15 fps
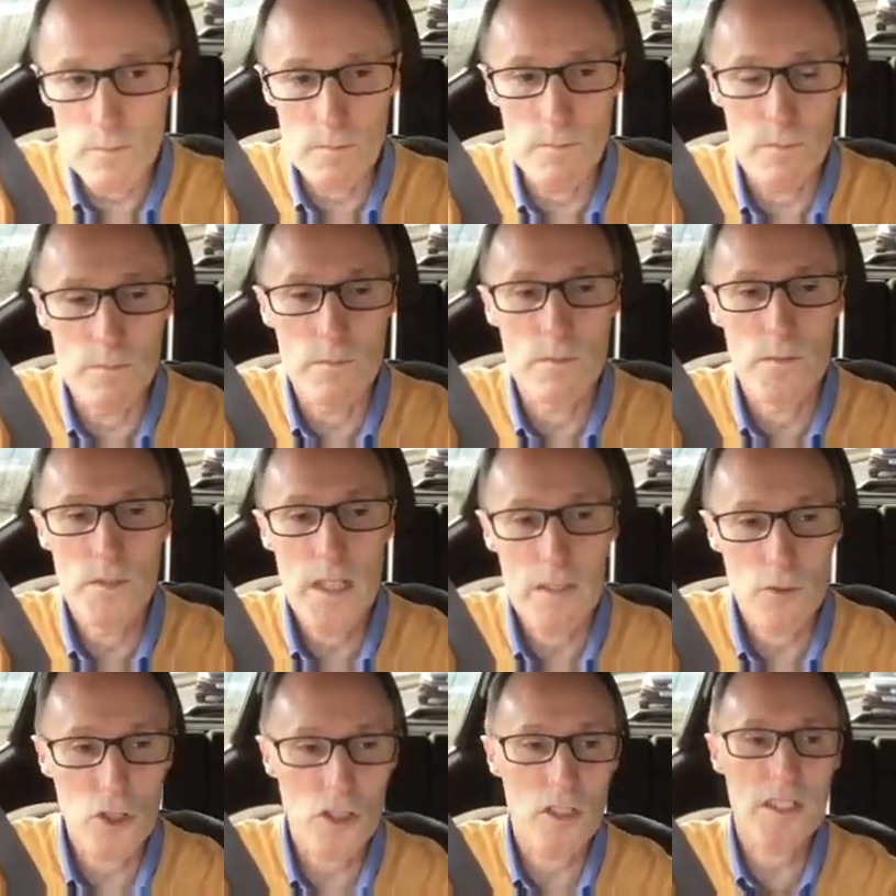I'm
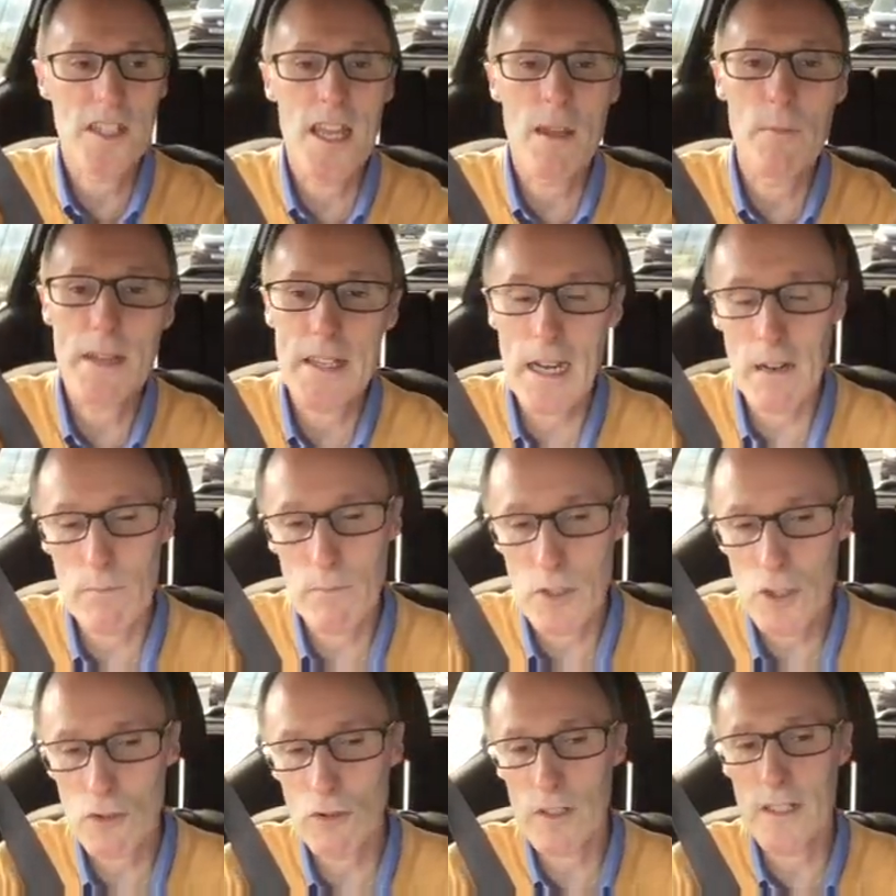just going to keep my gap from this
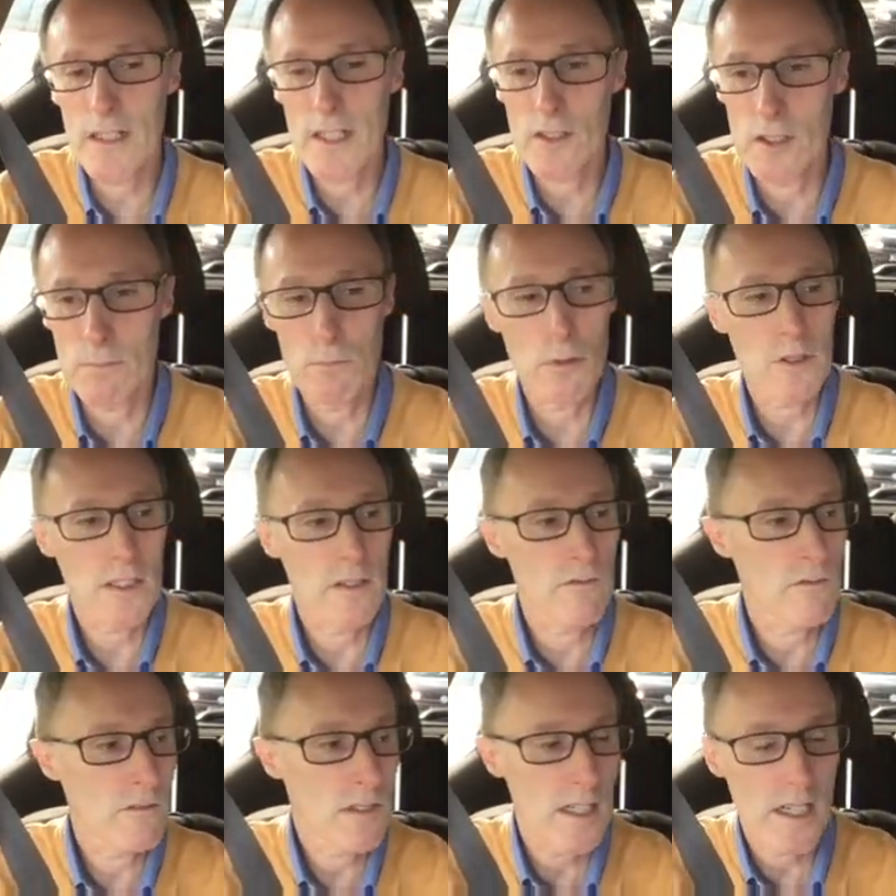truck here, because it's pulling
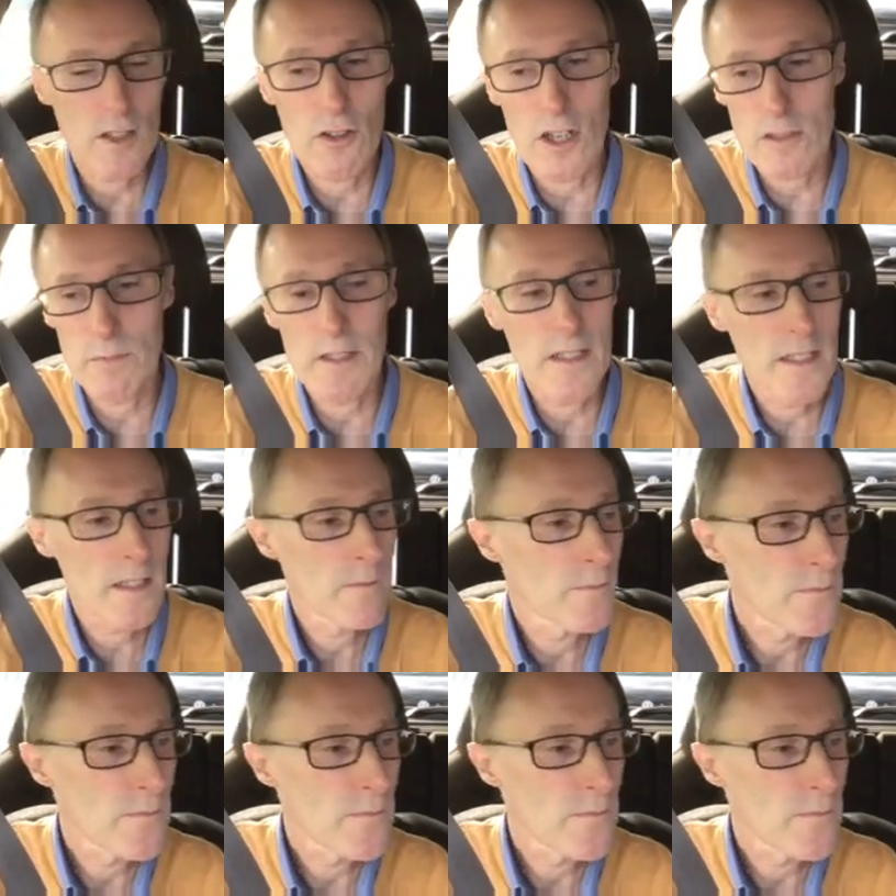right across me here.